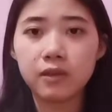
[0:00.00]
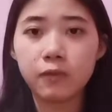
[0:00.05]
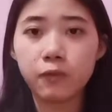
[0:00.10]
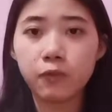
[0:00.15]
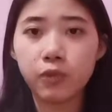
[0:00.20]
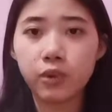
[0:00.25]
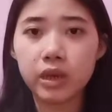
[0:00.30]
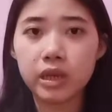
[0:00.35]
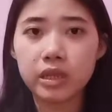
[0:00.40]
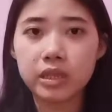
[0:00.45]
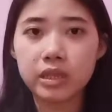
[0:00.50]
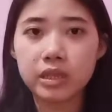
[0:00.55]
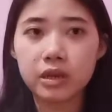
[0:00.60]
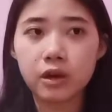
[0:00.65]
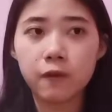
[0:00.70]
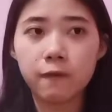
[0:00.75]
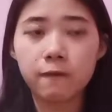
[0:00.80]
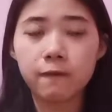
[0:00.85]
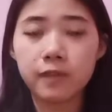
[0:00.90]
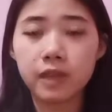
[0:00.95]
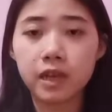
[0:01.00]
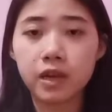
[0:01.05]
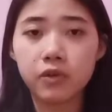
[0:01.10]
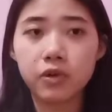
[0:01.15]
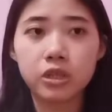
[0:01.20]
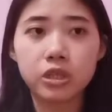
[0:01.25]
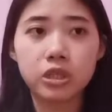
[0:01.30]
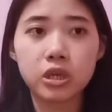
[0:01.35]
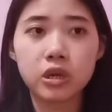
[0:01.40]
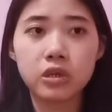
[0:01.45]
waste of the
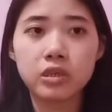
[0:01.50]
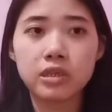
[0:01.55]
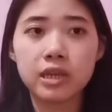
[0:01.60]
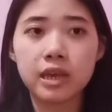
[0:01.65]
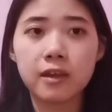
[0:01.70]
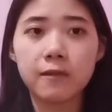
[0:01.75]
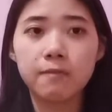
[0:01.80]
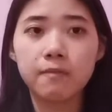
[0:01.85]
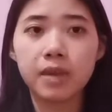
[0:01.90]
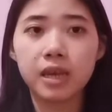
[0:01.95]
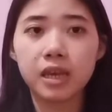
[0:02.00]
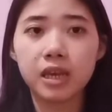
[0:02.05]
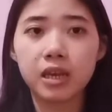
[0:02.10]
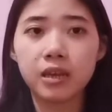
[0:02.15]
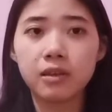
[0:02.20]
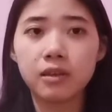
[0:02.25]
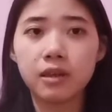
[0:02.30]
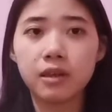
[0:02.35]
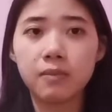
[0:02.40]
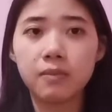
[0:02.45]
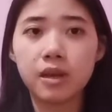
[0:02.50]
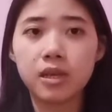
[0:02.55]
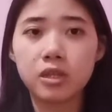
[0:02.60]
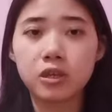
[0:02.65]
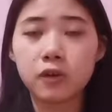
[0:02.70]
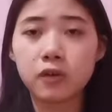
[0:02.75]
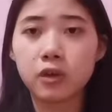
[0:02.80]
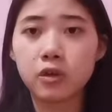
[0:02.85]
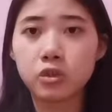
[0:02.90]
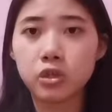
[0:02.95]
resource and making the
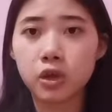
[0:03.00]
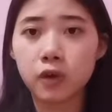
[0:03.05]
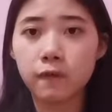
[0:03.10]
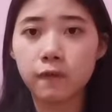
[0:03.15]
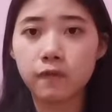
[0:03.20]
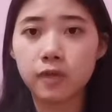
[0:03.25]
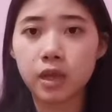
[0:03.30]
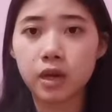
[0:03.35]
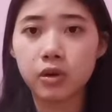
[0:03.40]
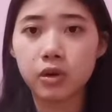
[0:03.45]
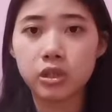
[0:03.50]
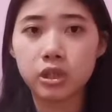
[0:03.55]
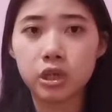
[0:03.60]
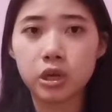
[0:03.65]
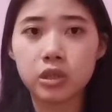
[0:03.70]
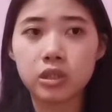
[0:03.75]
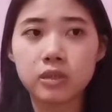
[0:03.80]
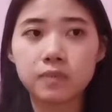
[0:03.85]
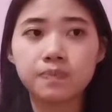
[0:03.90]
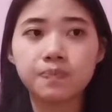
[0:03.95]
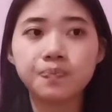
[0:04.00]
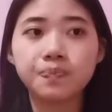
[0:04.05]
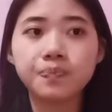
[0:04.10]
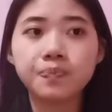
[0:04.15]
best use of the resource.